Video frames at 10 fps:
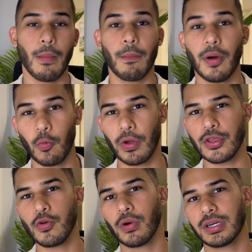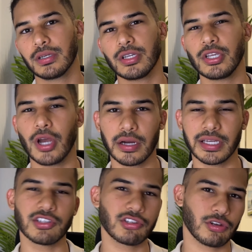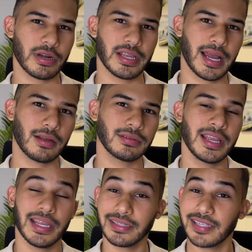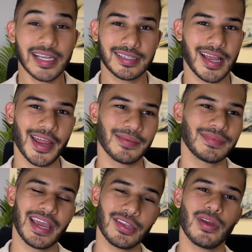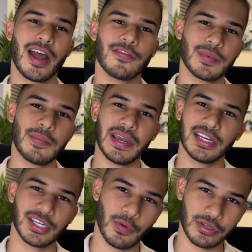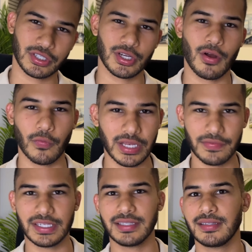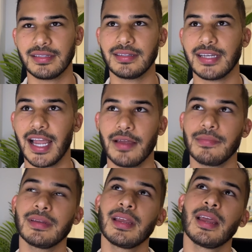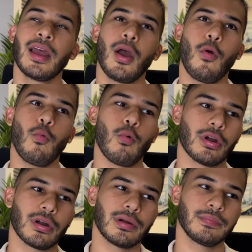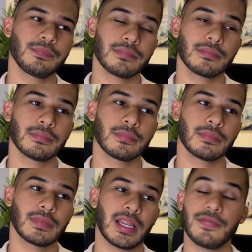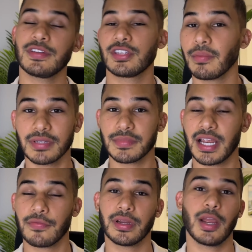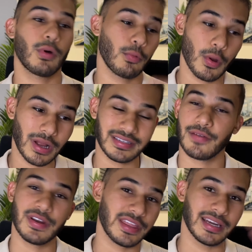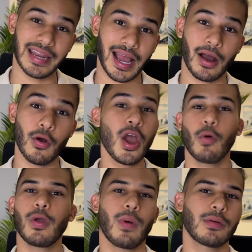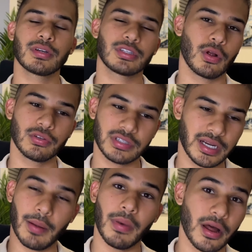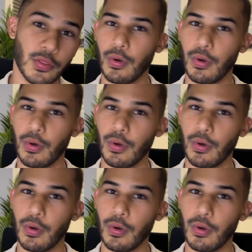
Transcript: But when you are young and starting out, it takes time and you have to be patient with yourself. We live in a time where, even sometimes I forget, where we want everything now. We want results in a month.